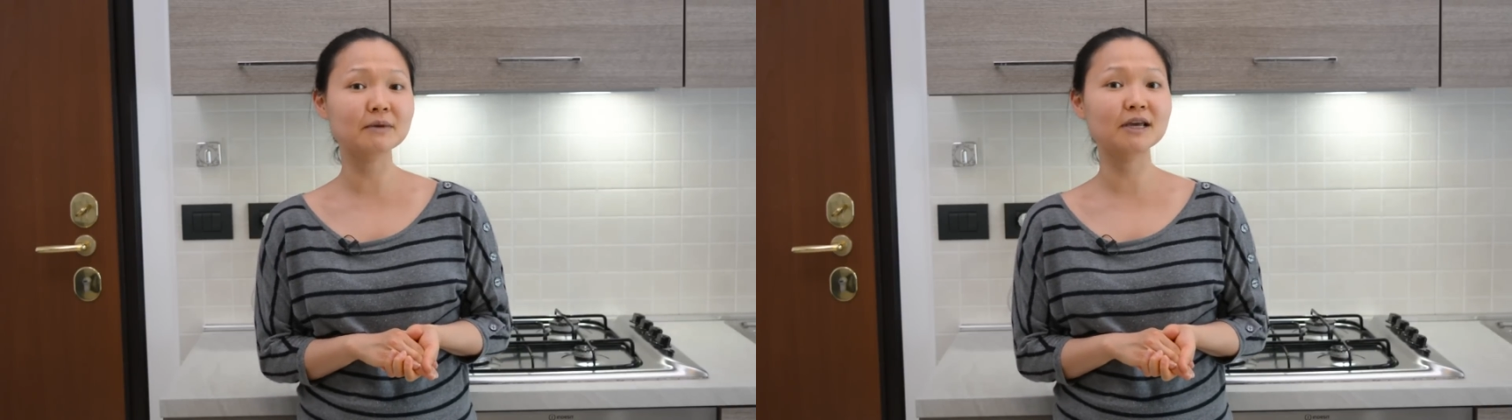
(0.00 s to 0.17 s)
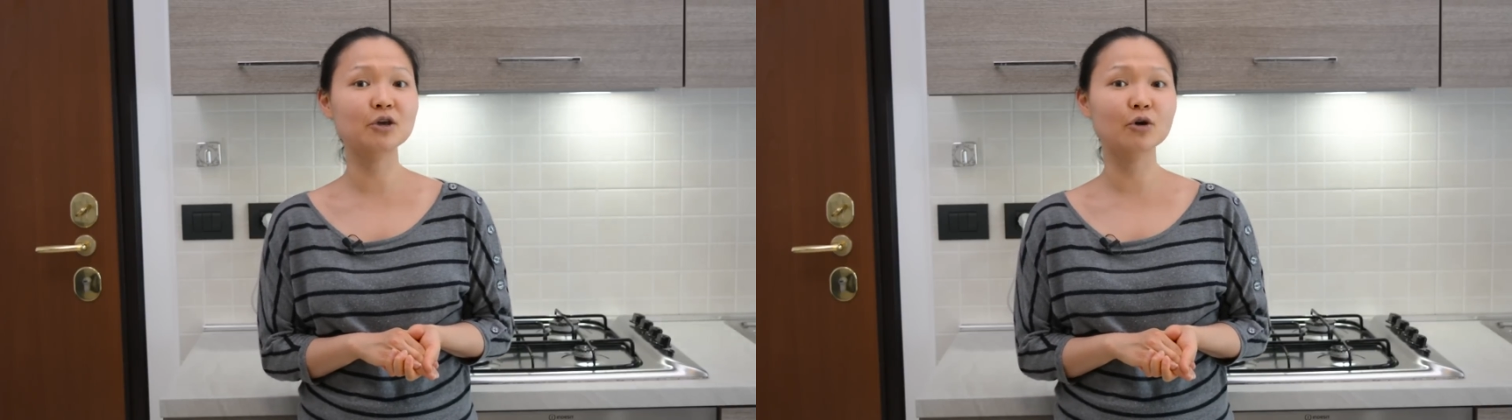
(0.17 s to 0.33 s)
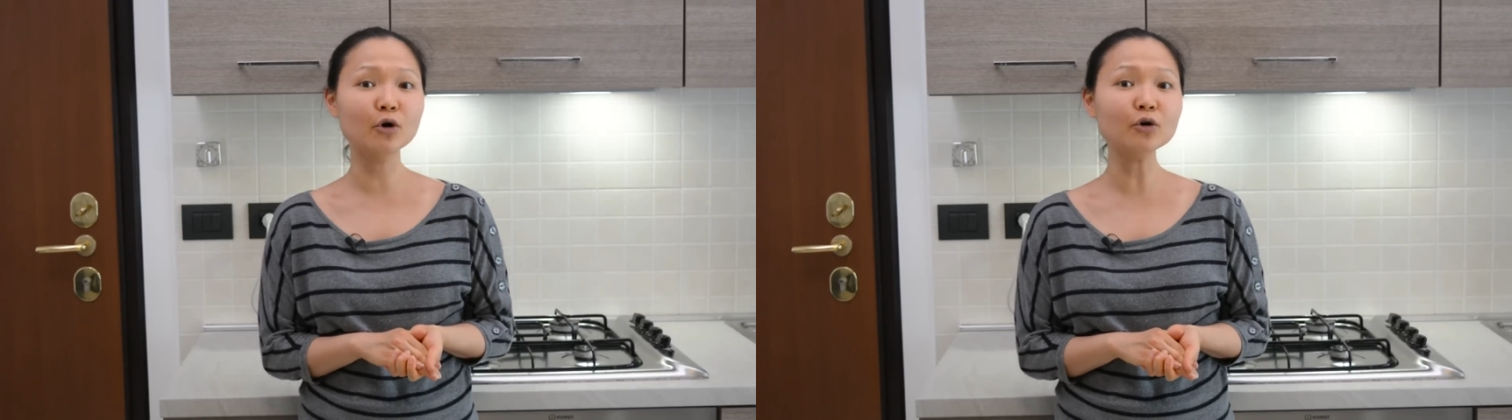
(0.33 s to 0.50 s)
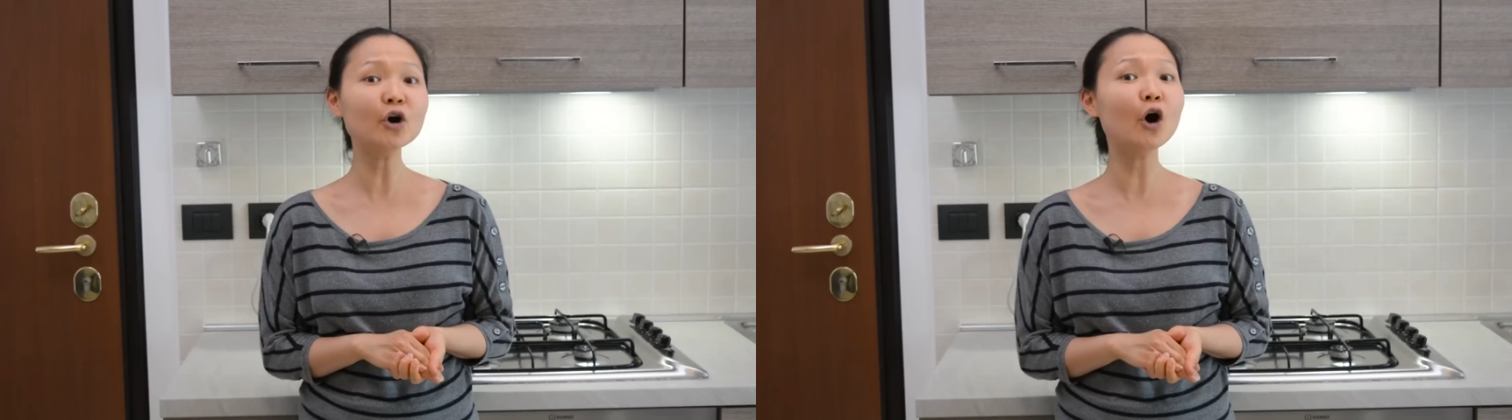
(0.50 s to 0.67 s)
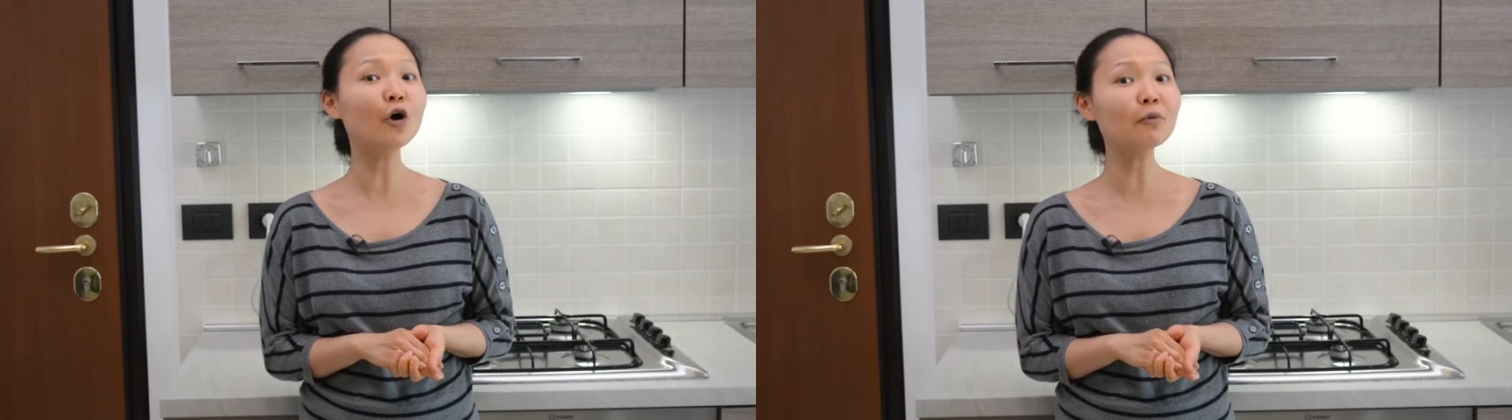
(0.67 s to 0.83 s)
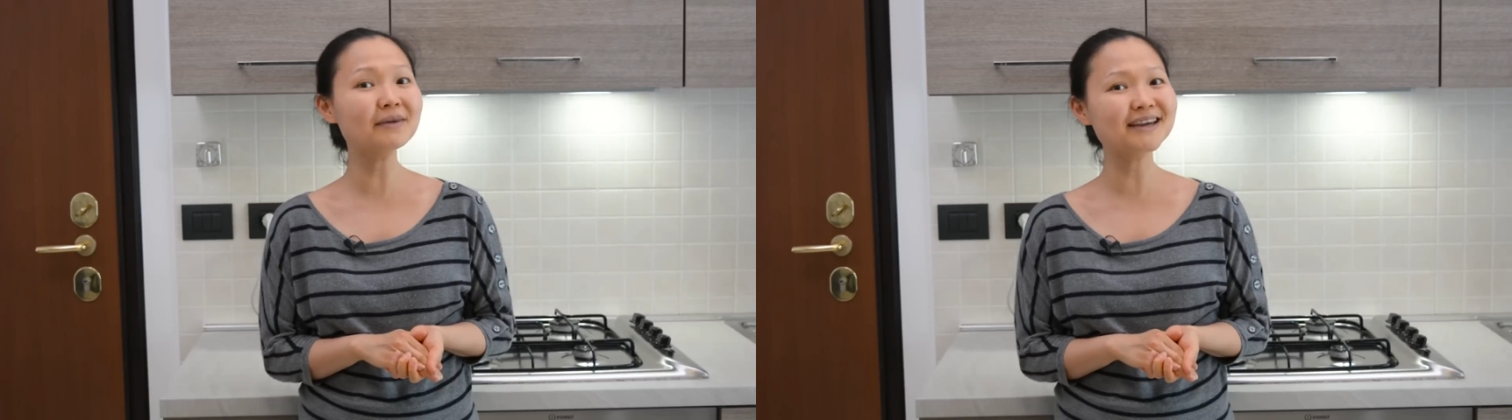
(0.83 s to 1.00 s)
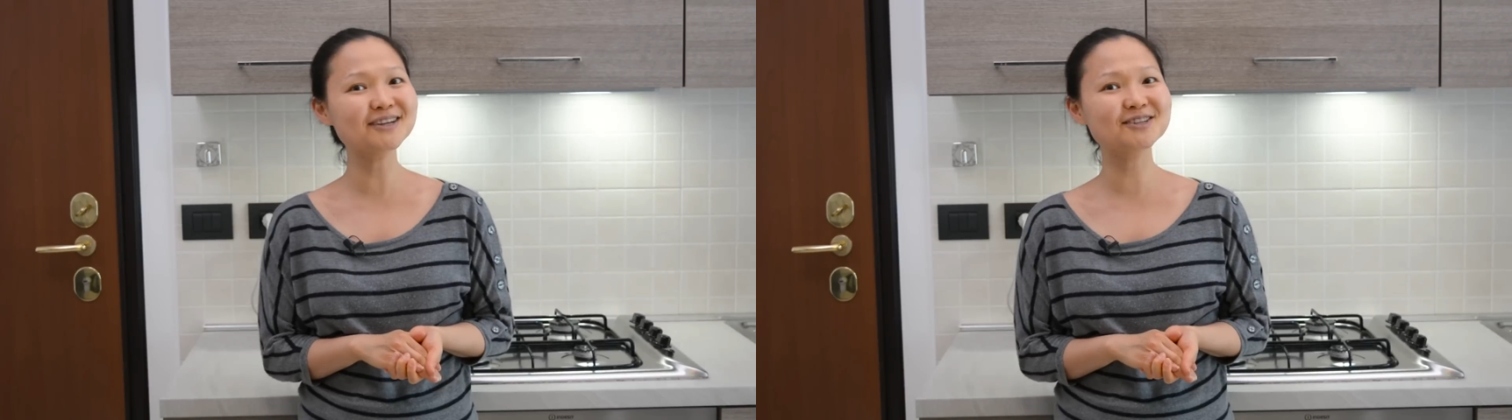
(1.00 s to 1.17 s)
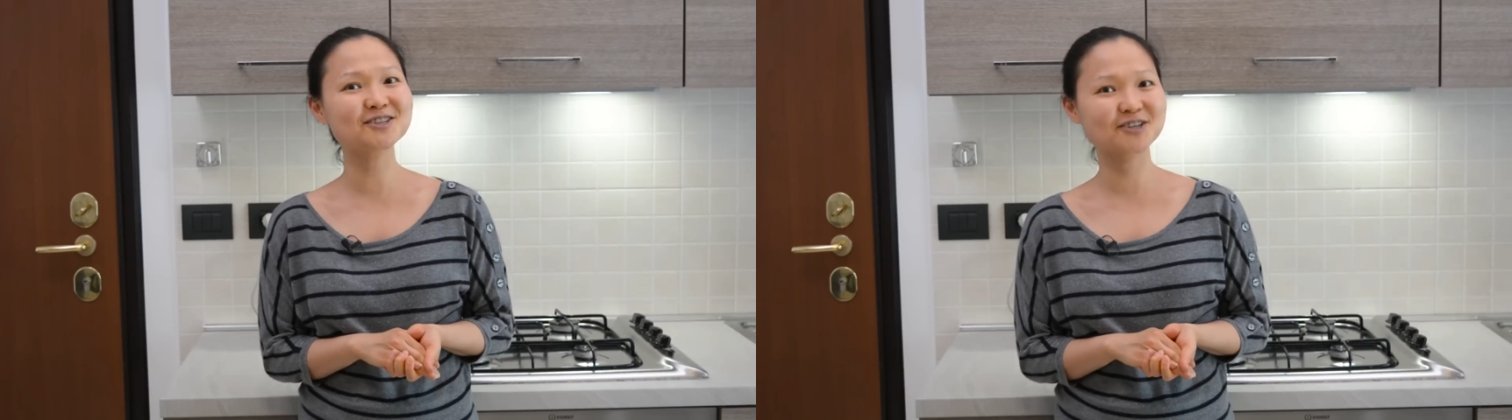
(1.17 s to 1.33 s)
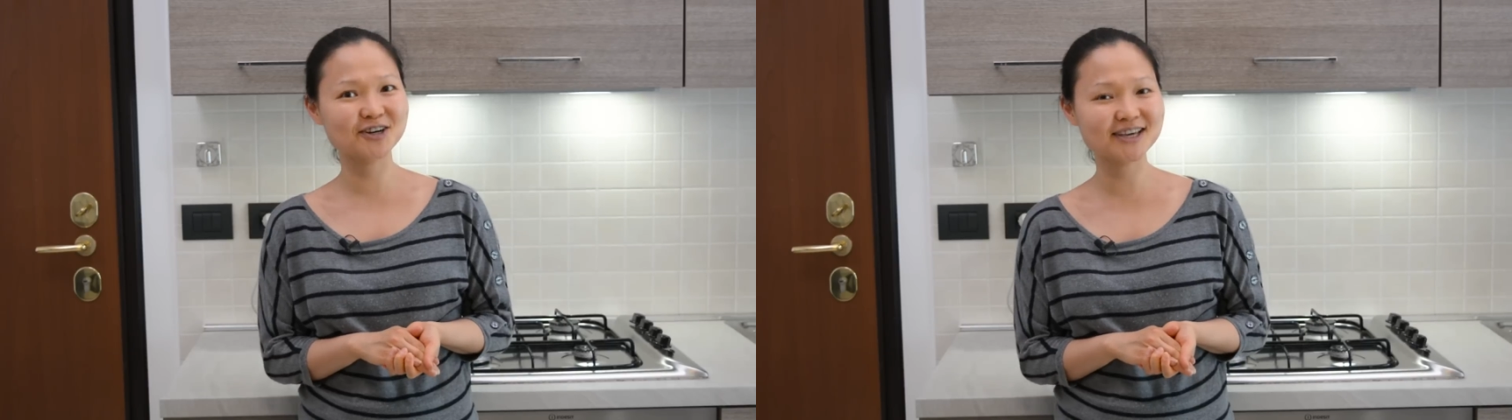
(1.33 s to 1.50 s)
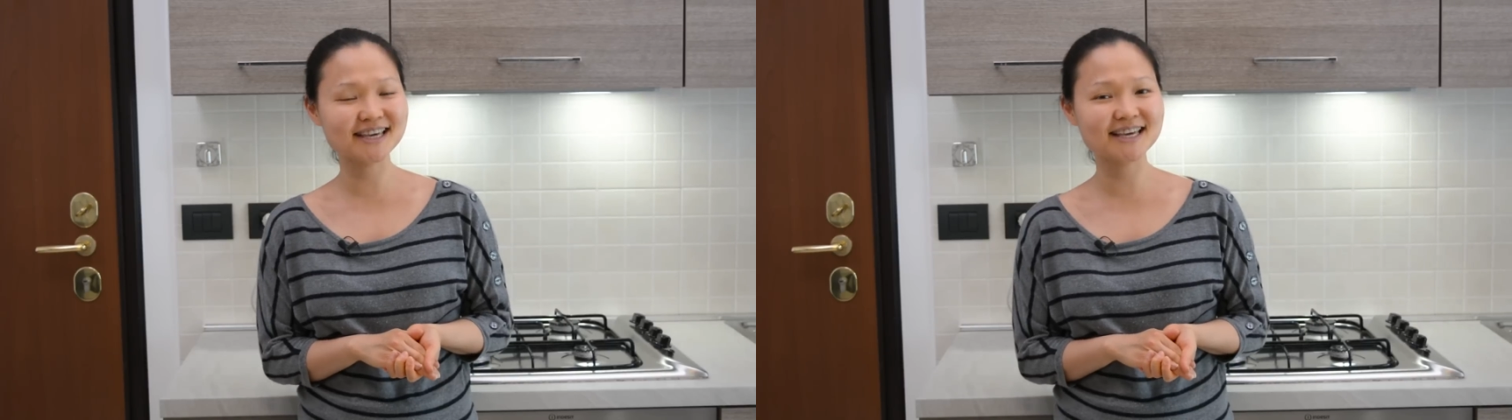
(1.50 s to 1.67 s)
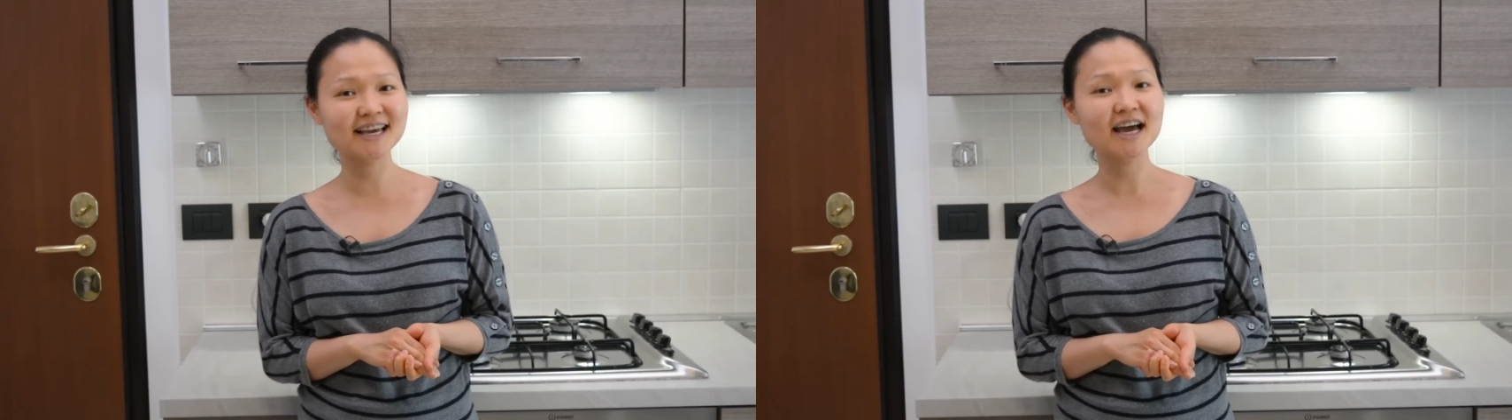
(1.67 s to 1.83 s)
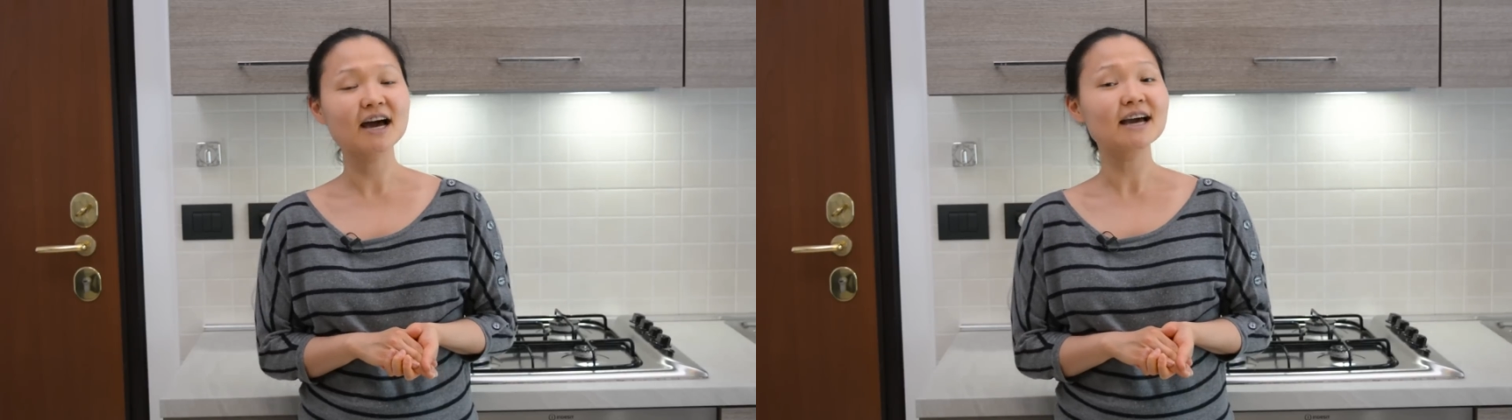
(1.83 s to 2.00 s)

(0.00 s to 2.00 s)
make your own homemade jerky,